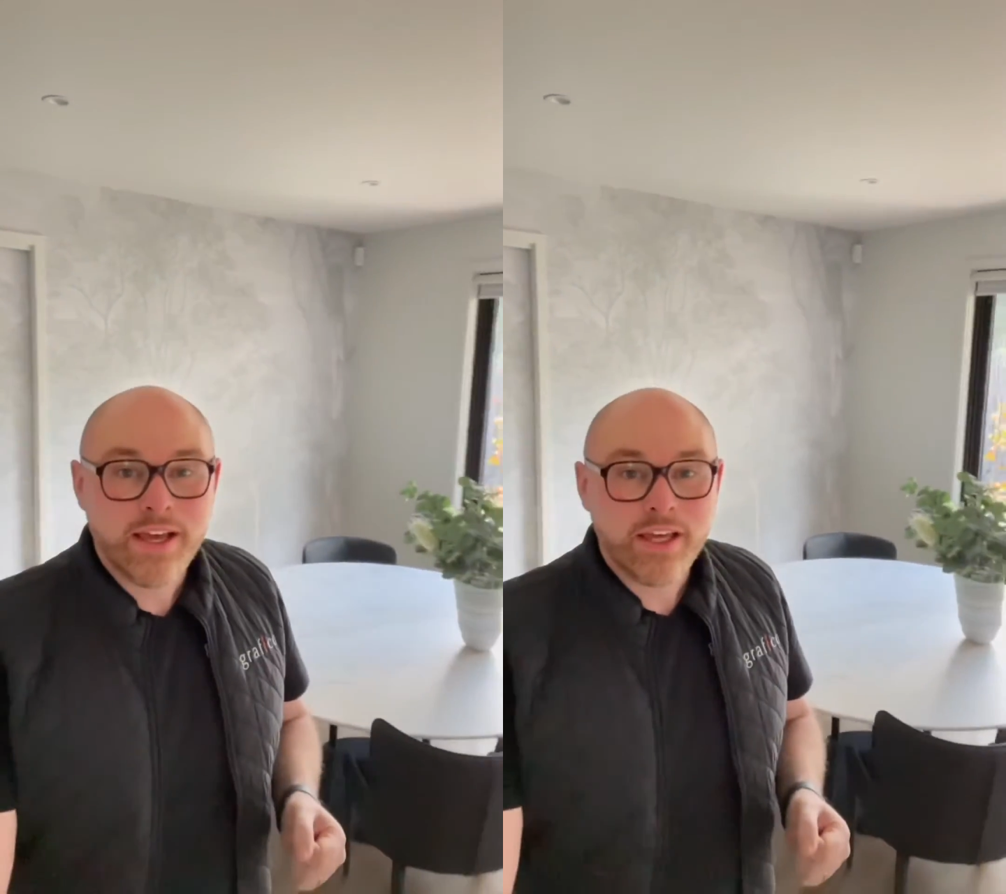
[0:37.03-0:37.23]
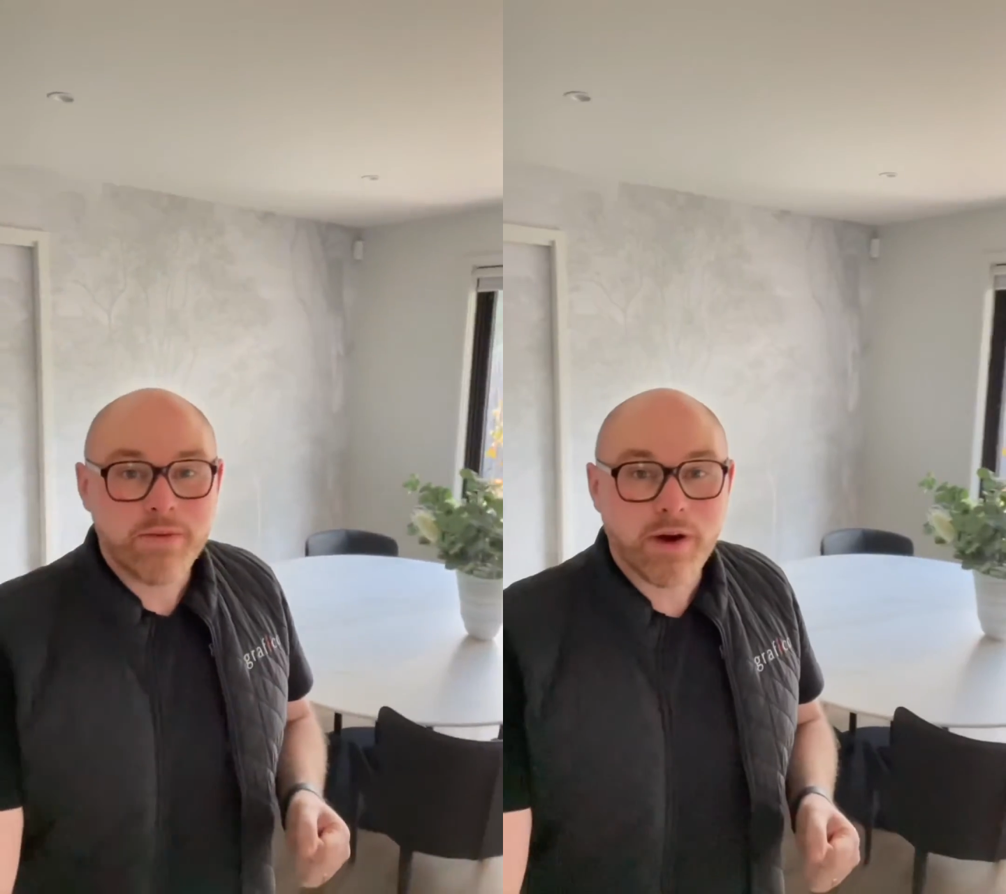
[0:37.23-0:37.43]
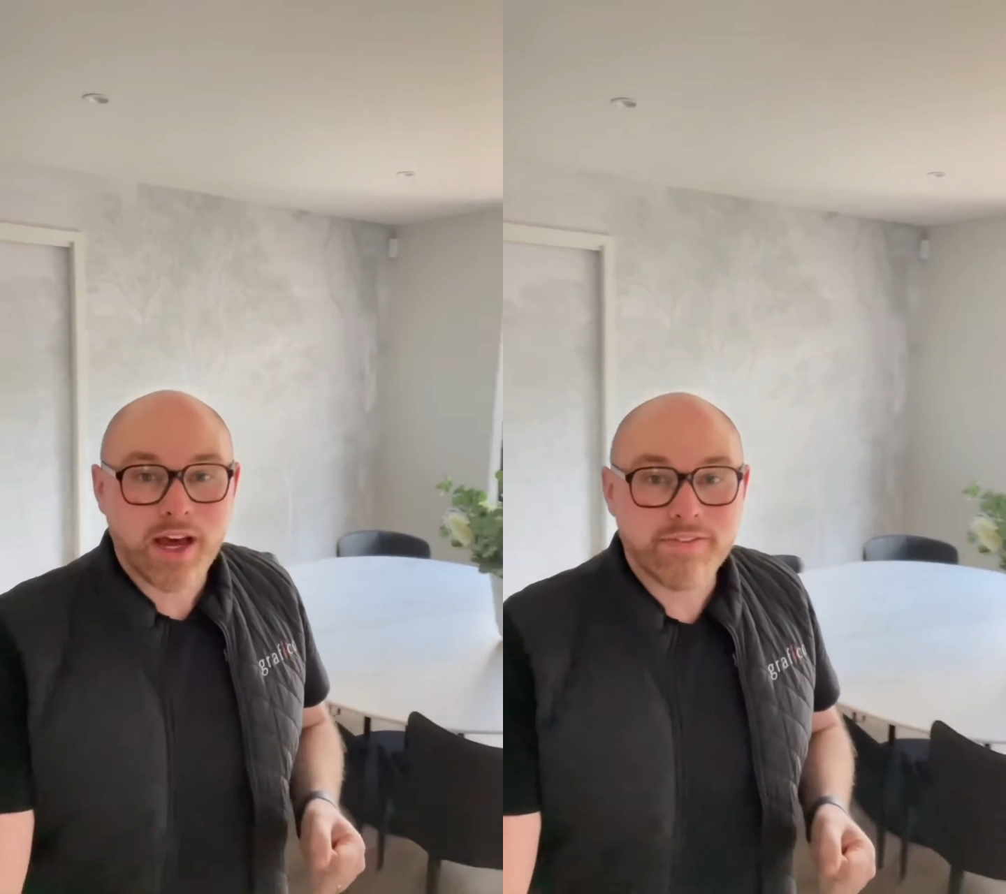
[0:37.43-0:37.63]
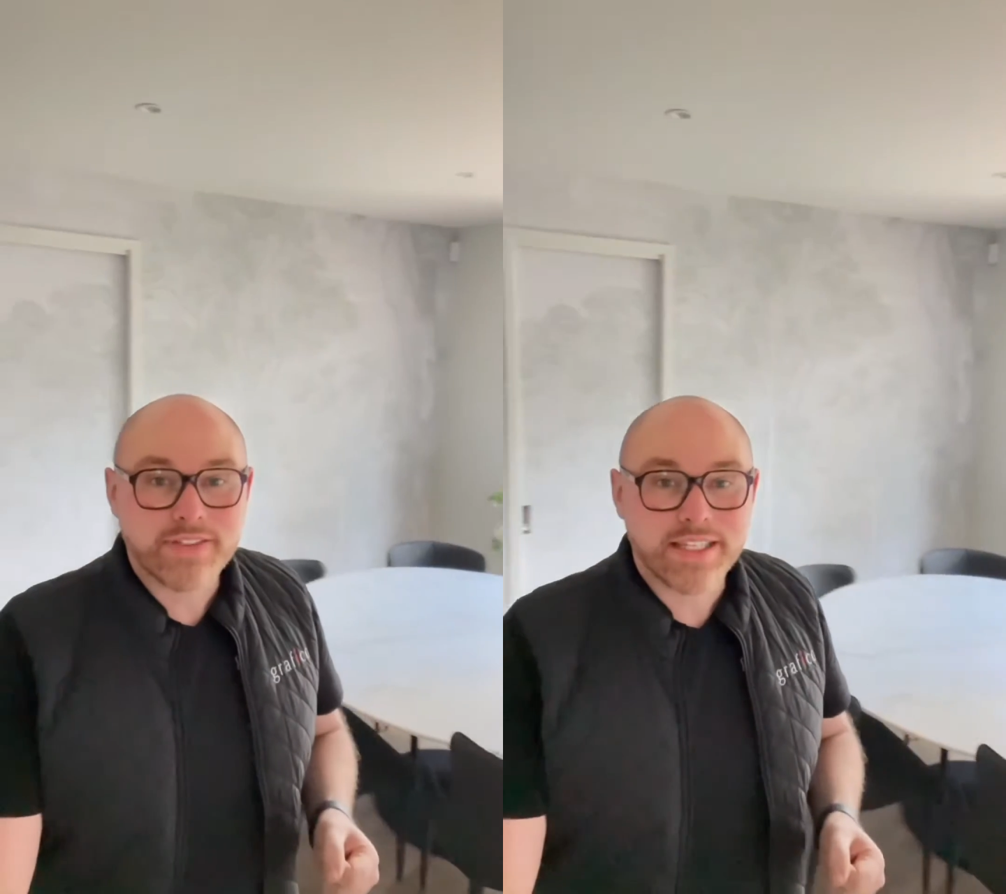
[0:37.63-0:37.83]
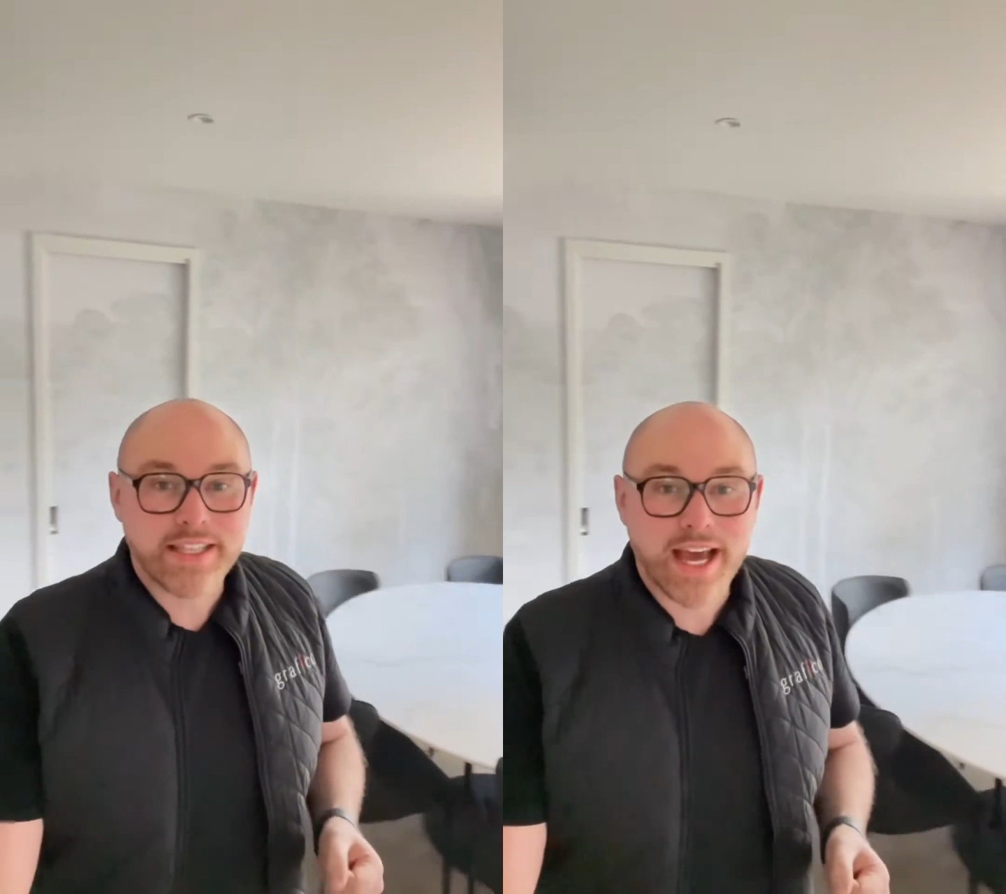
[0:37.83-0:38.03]
You might have
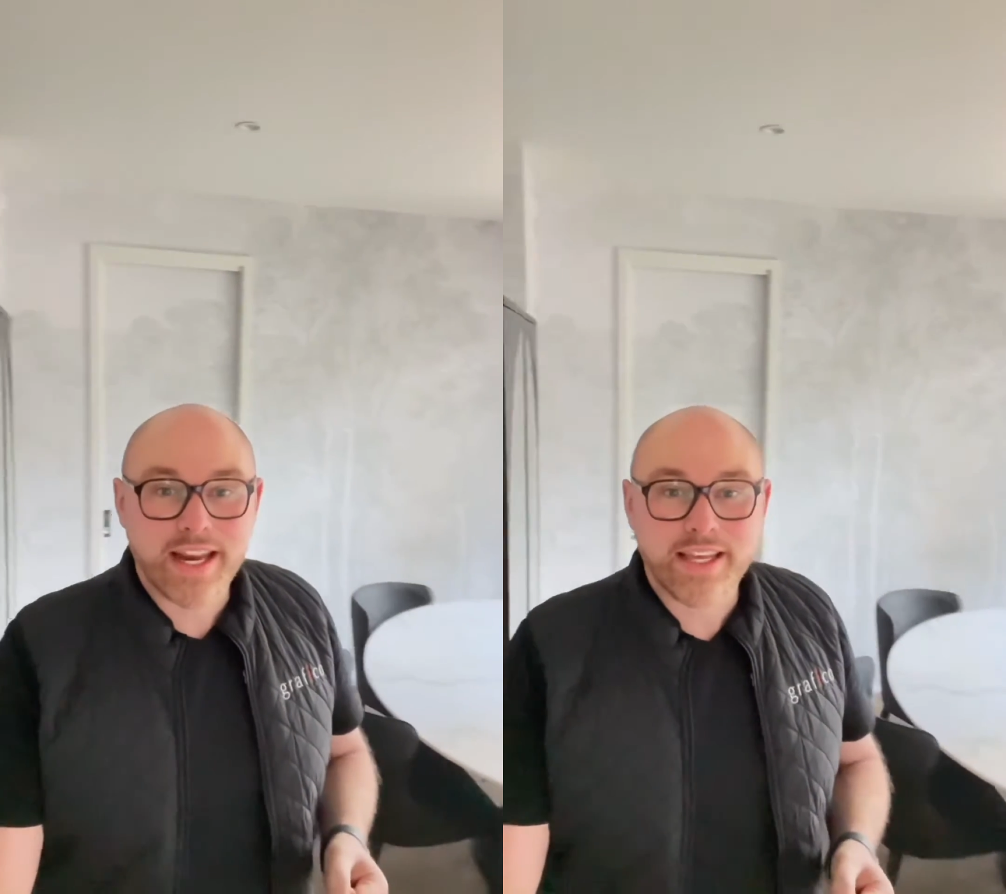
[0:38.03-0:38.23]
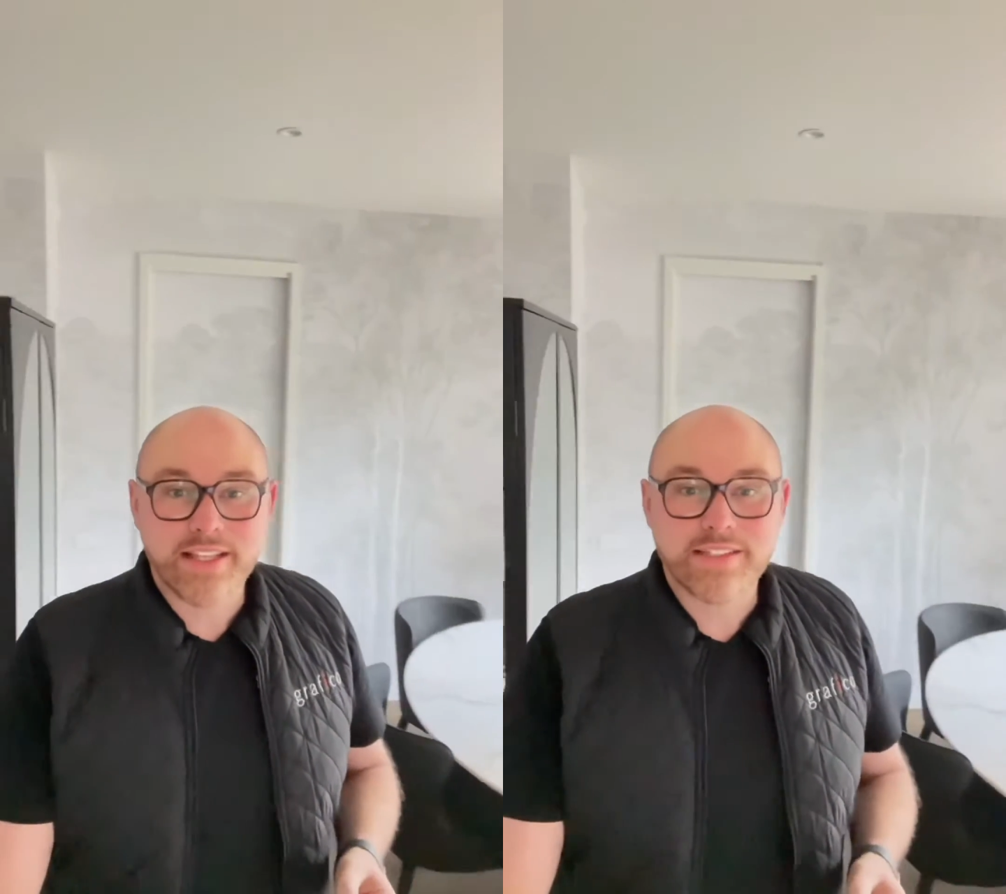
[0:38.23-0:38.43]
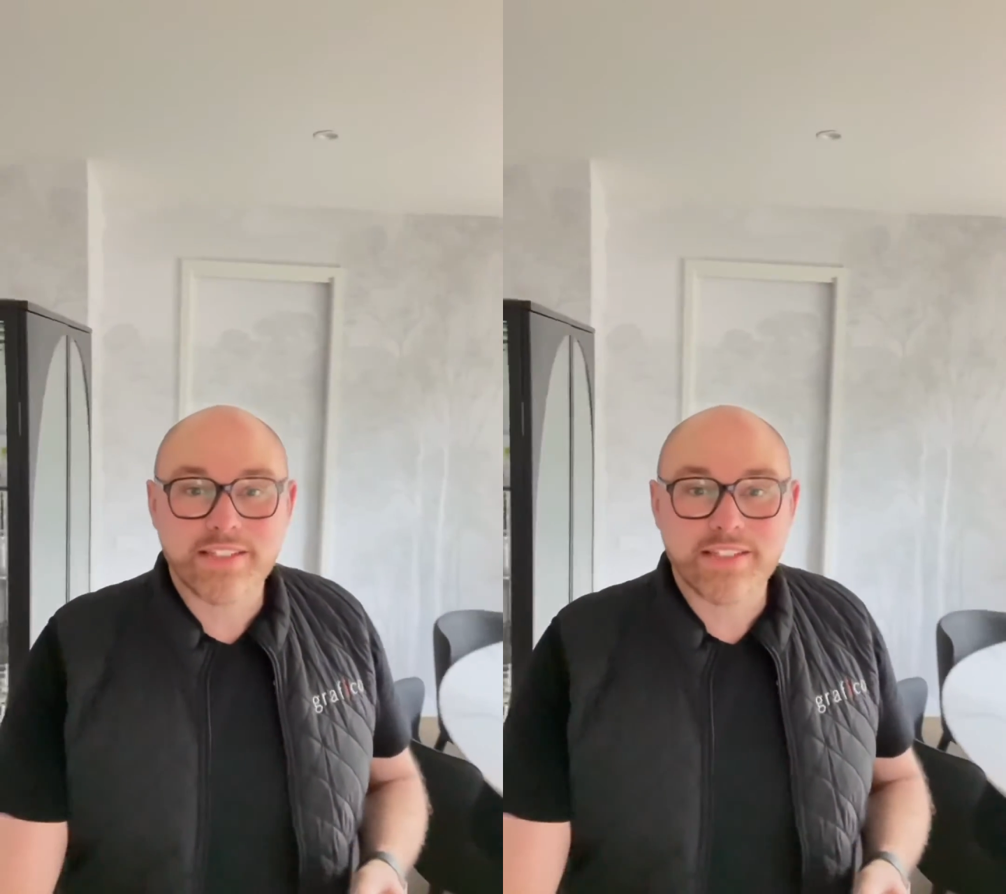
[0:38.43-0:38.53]
seen that in